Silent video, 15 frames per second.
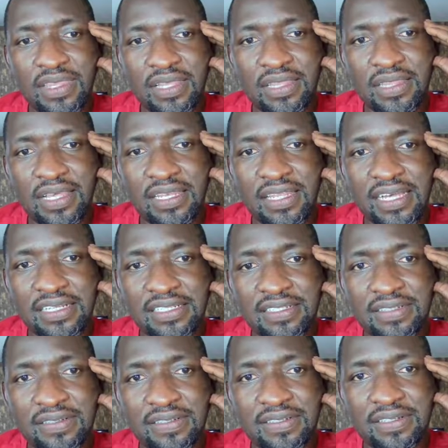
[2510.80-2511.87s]
Then that,
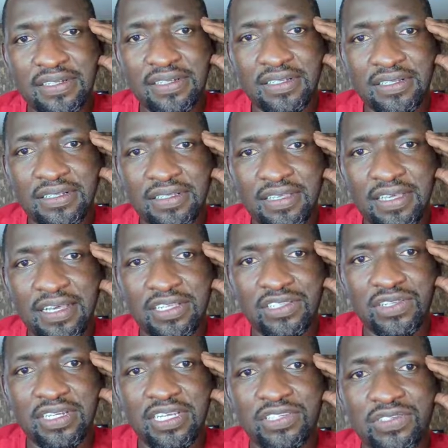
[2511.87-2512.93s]
yes, it
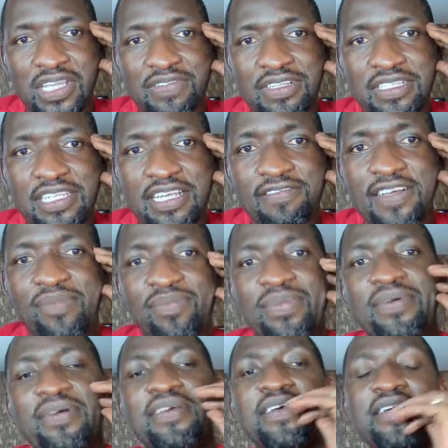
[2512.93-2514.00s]
has to give itself up.
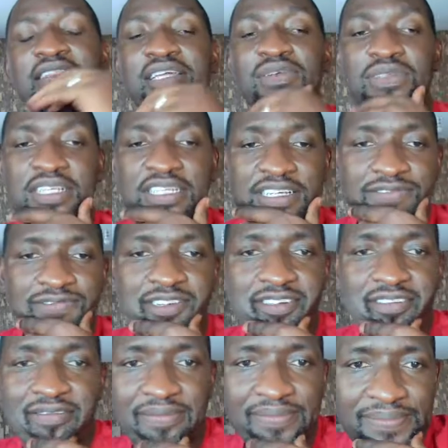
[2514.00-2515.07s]
That was a tough one.
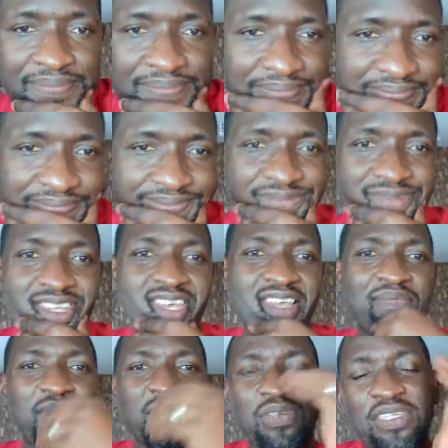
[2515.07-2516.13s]

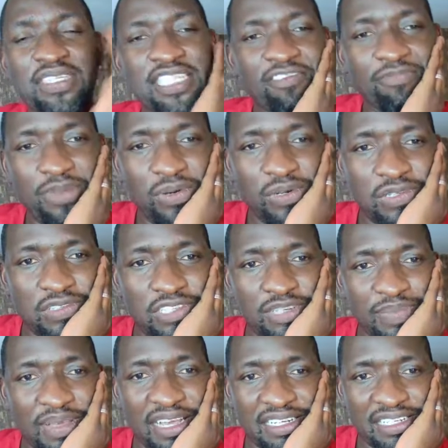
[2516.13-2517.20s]
But it's only tough because I wasn't
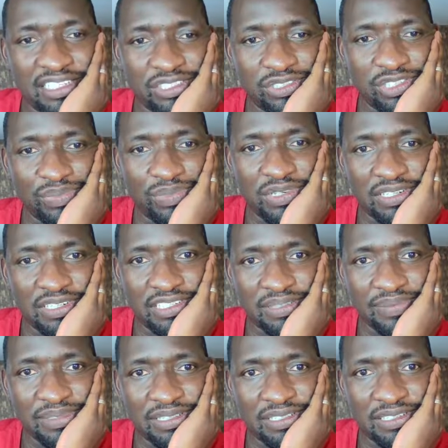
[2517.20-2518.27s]
paying attention, to be honest.
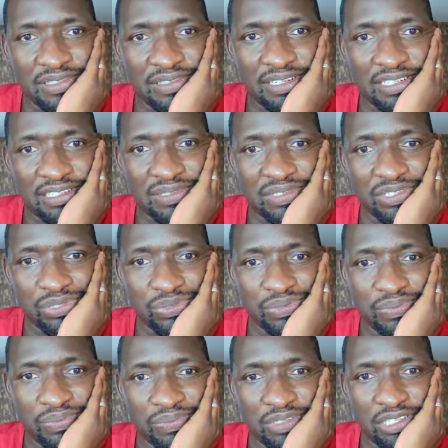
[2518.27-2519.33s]
It's all right, no issue.
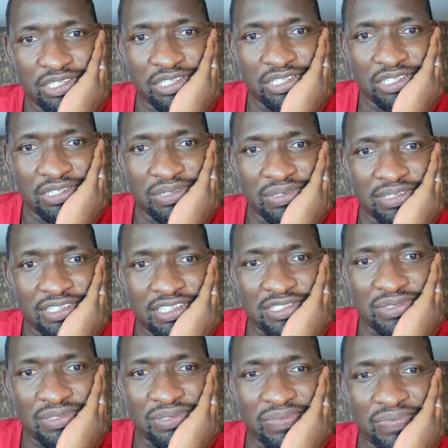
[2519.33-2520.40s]
Okay,
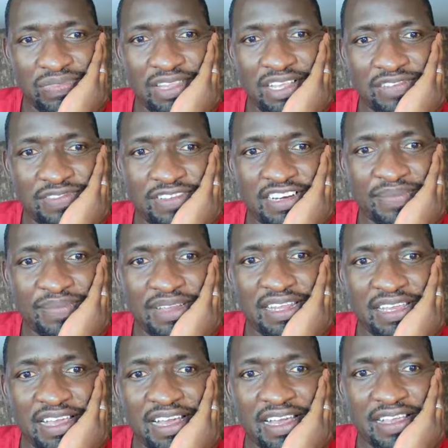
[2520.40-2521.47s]
so there are very many
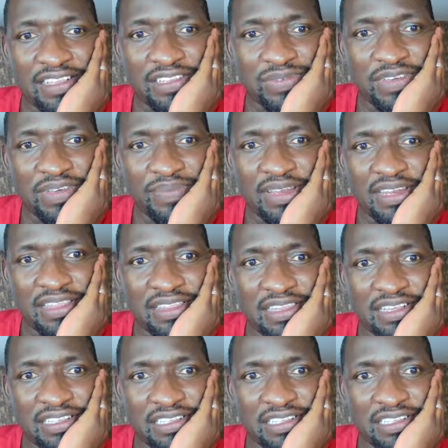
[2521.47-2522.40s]
guys doing many things